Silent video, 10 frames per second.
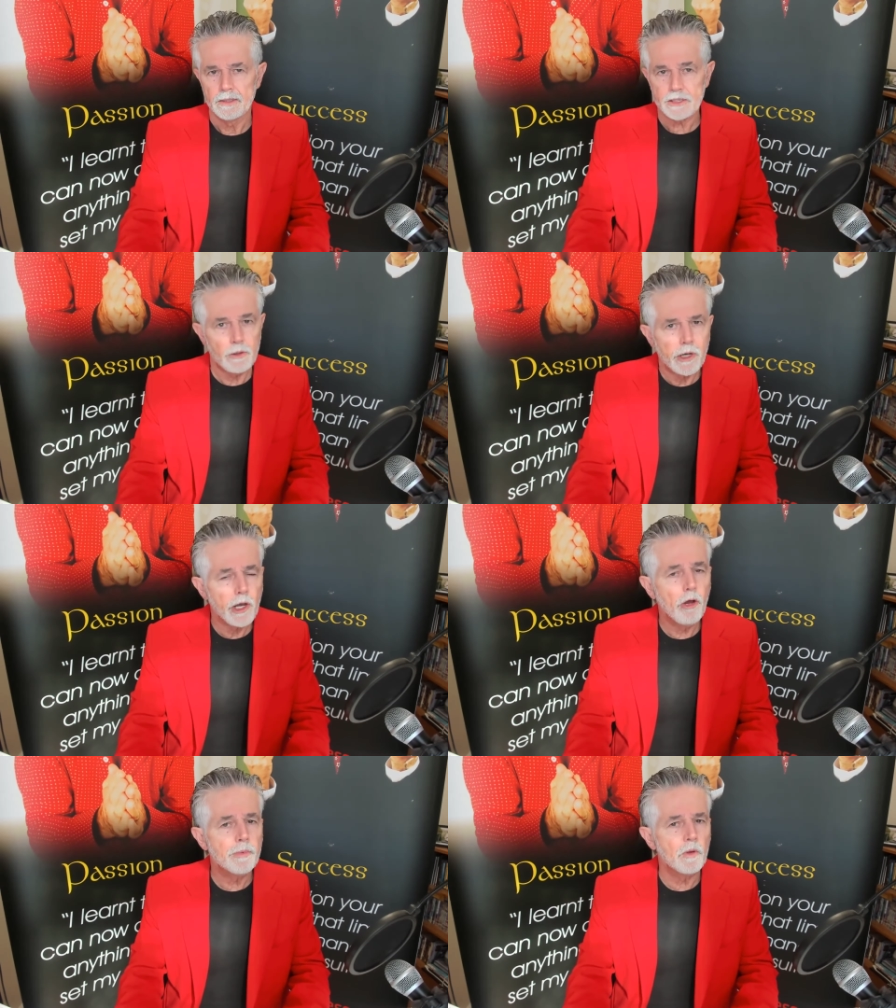So I
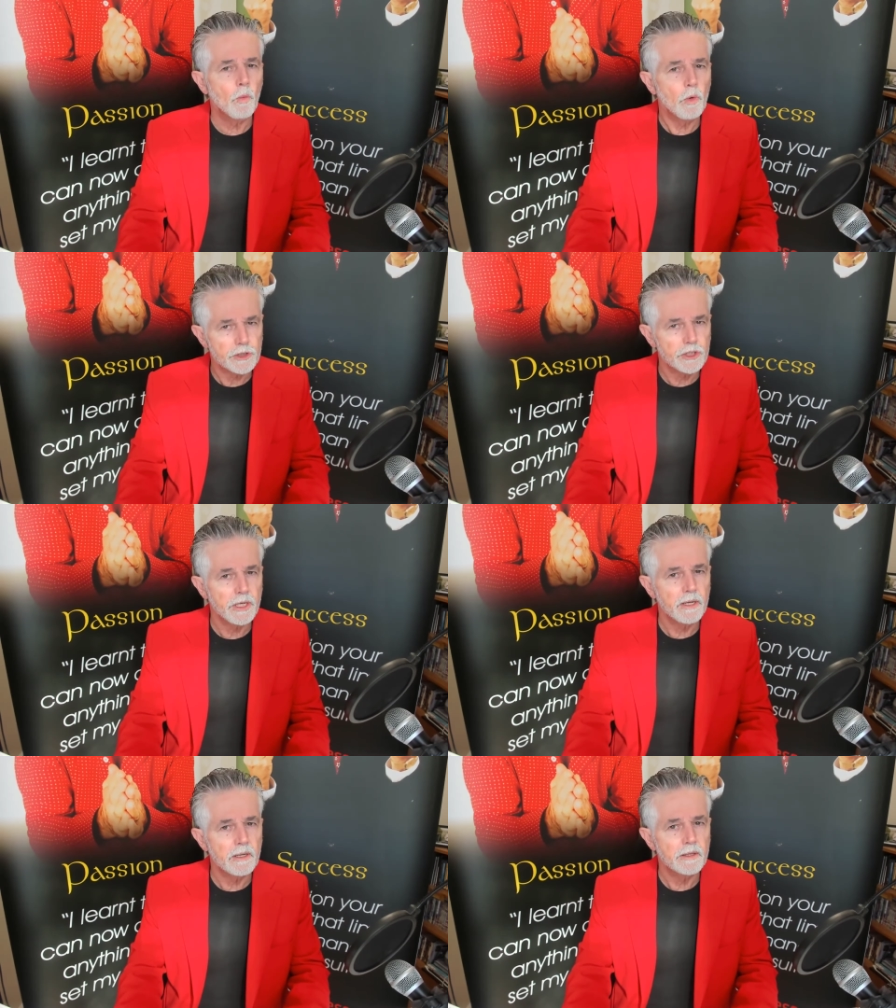hope that
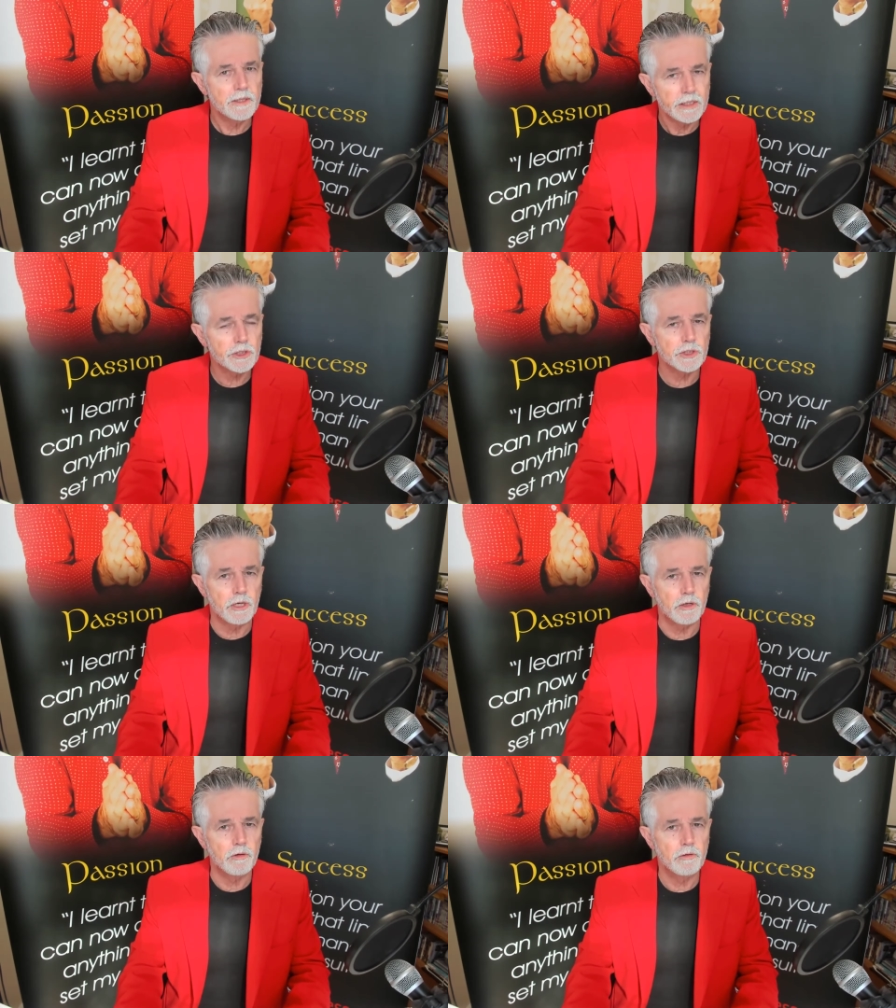watching this
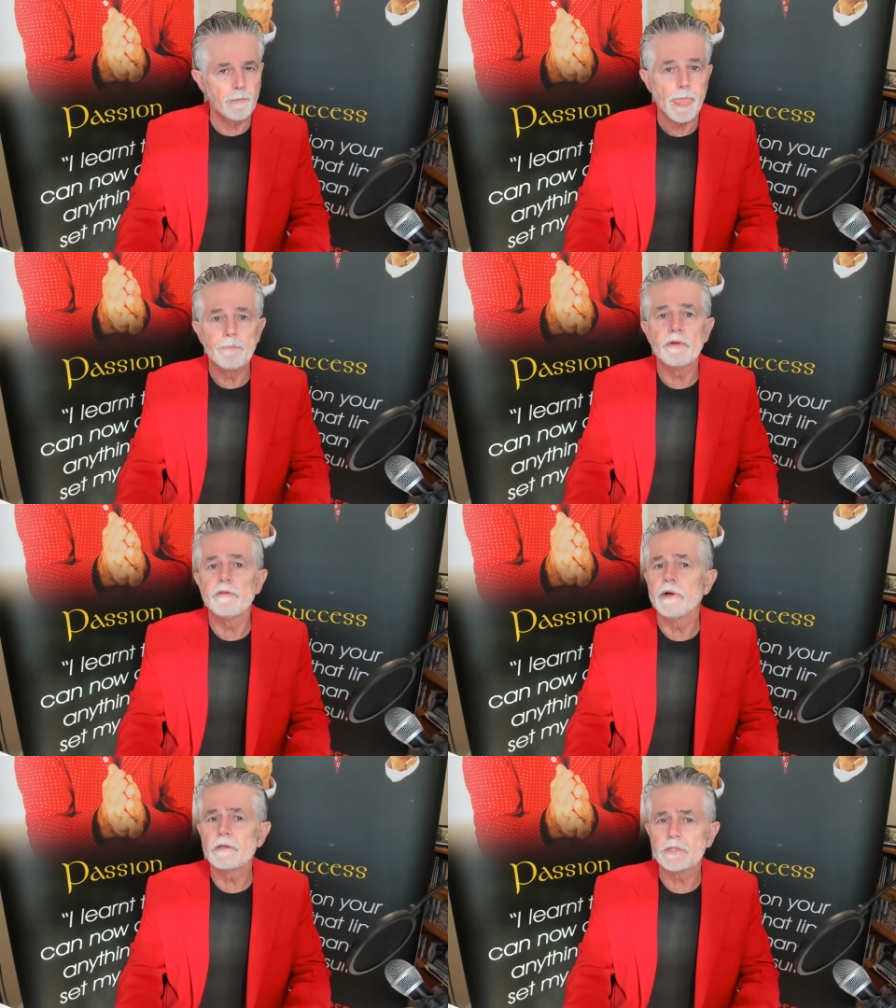show
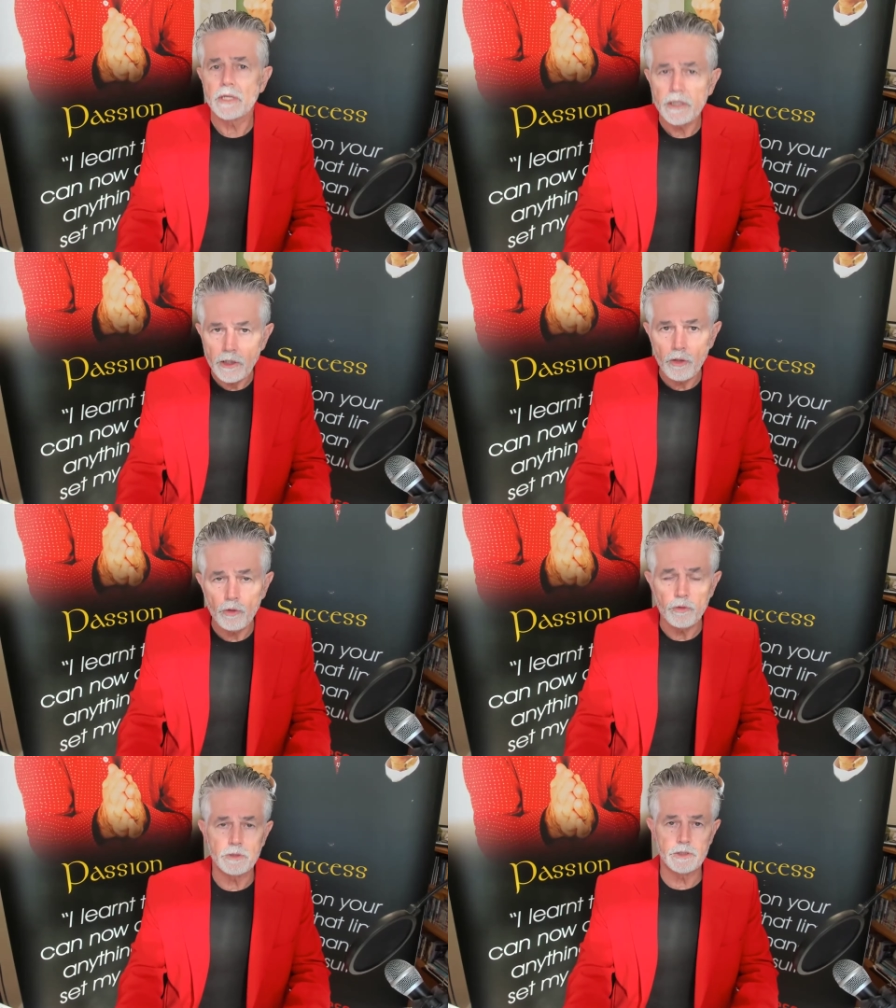provokes
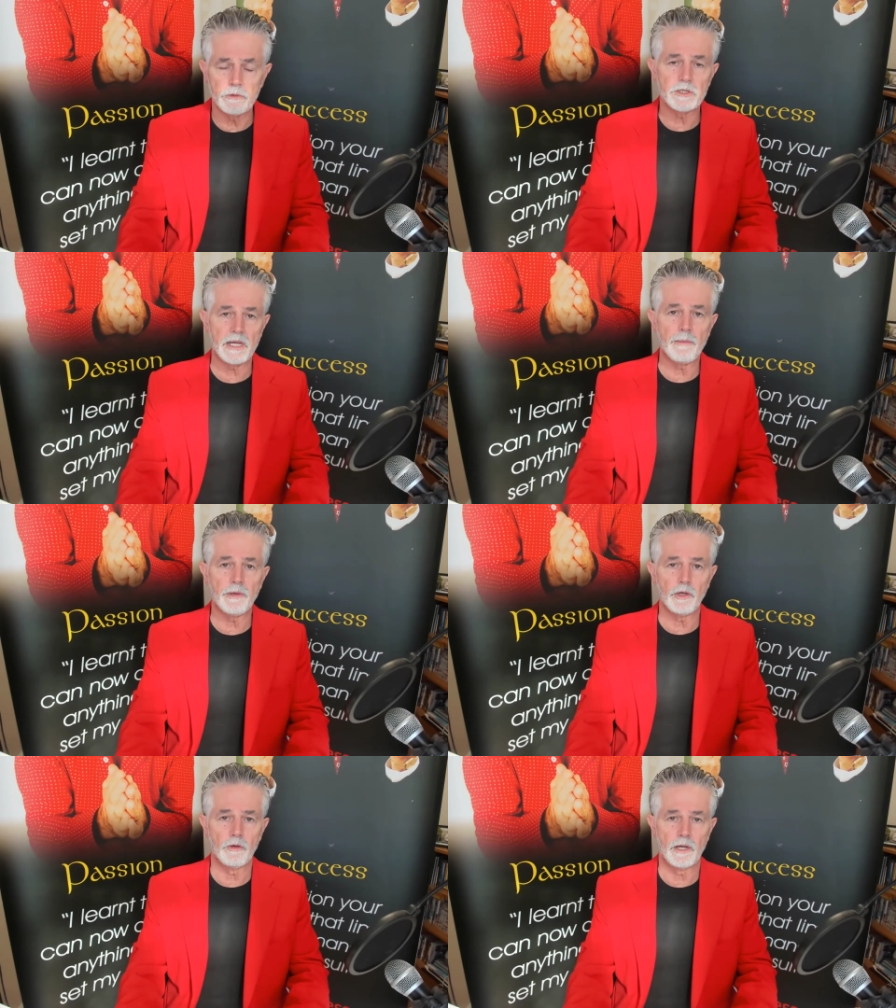you to
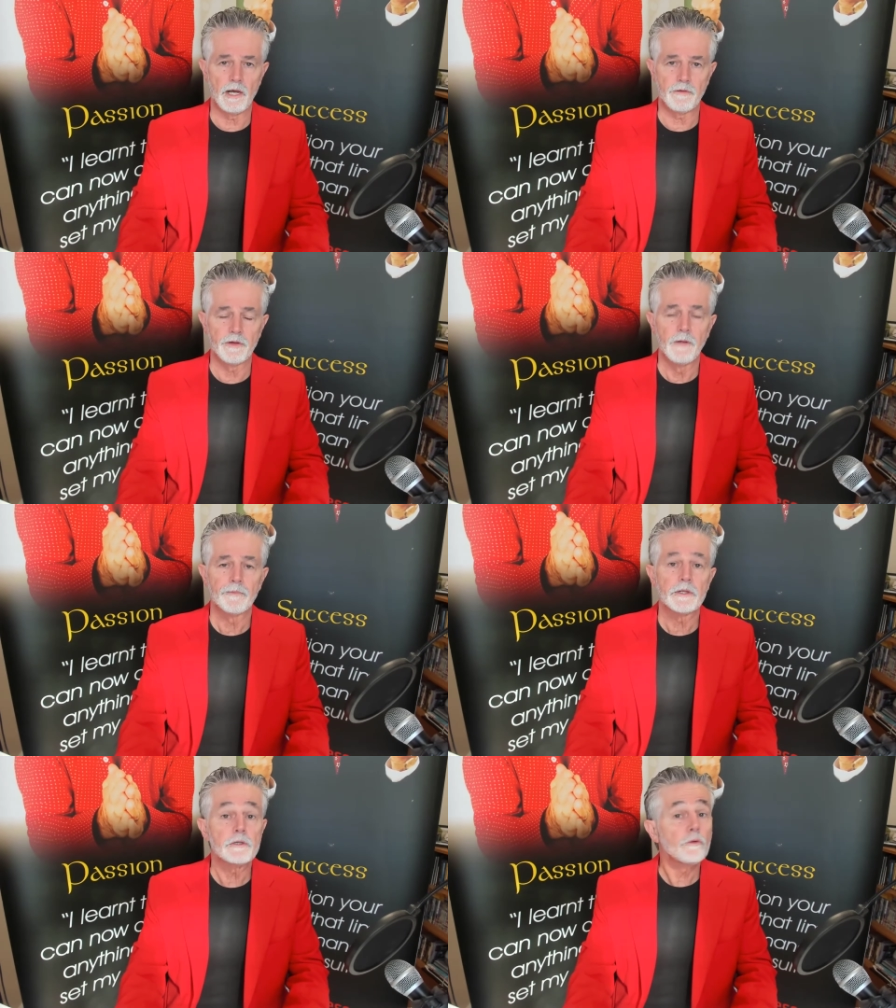examine your life,
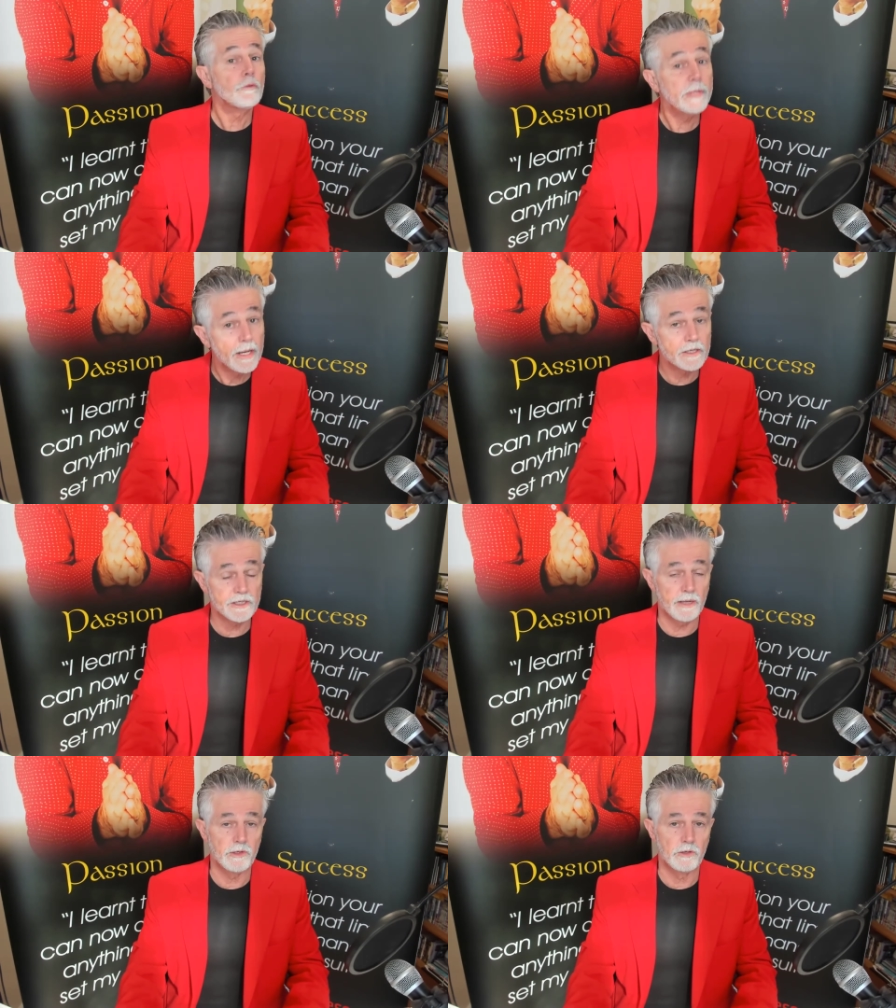to
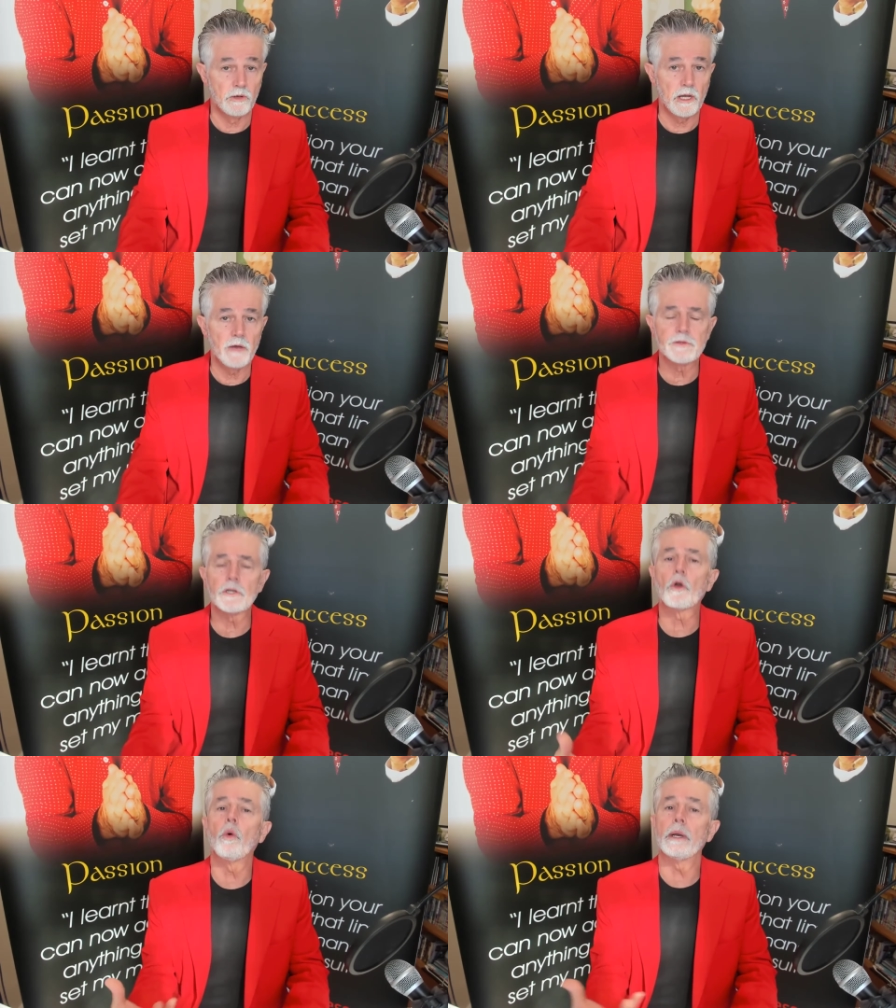re-examine your life, to
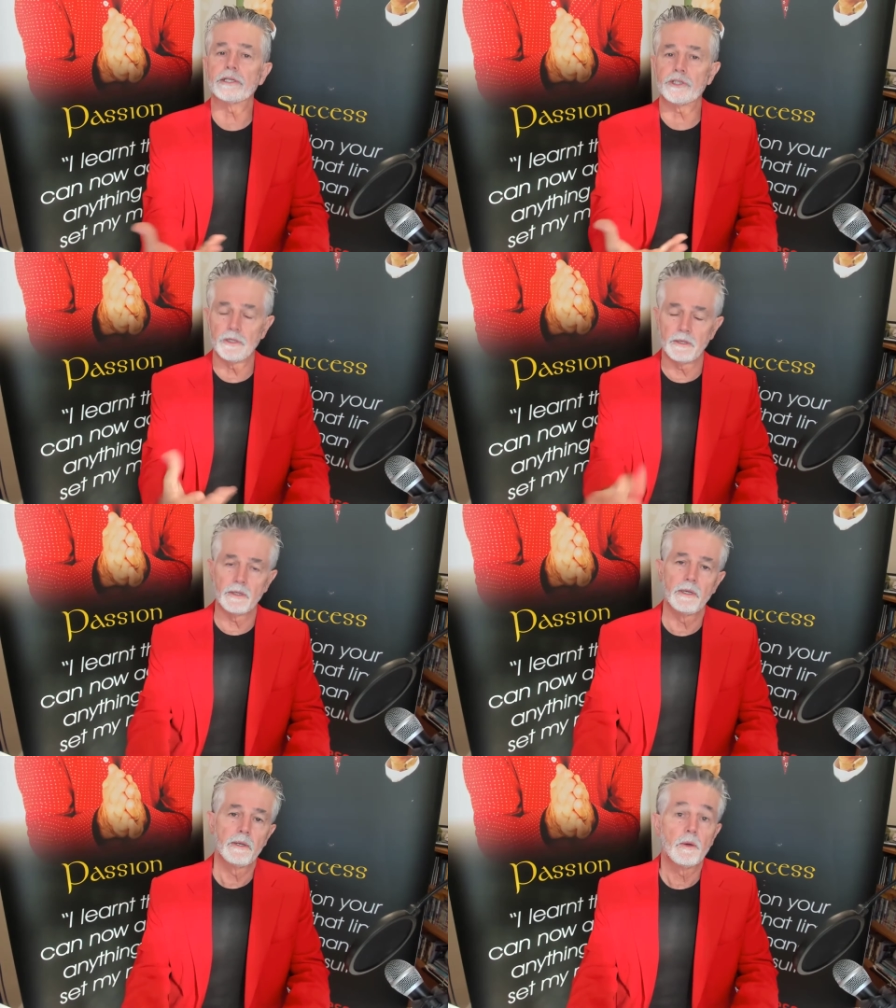question
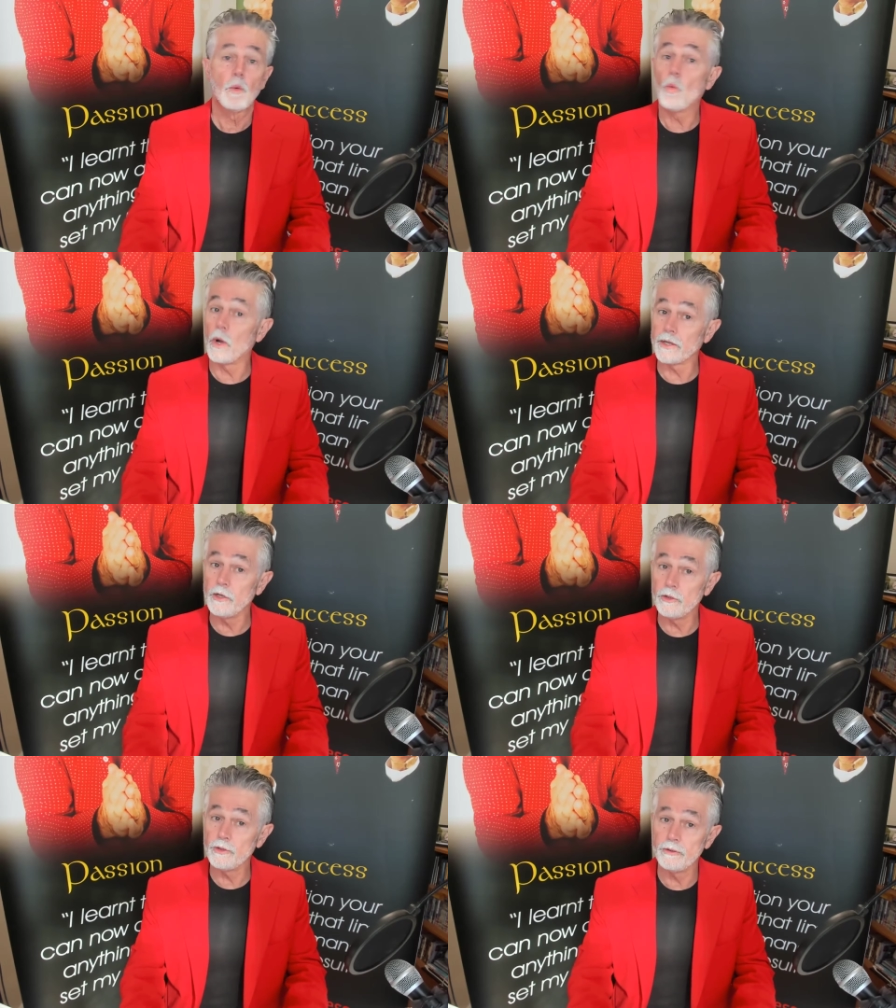what
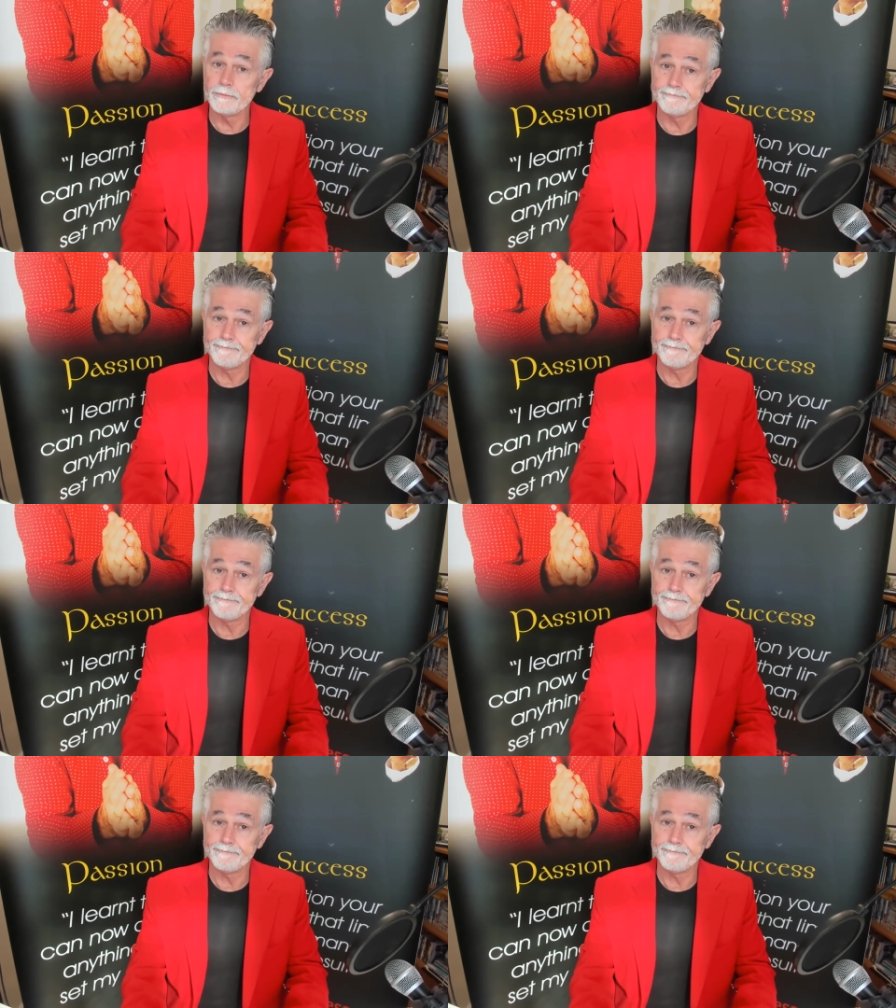you do.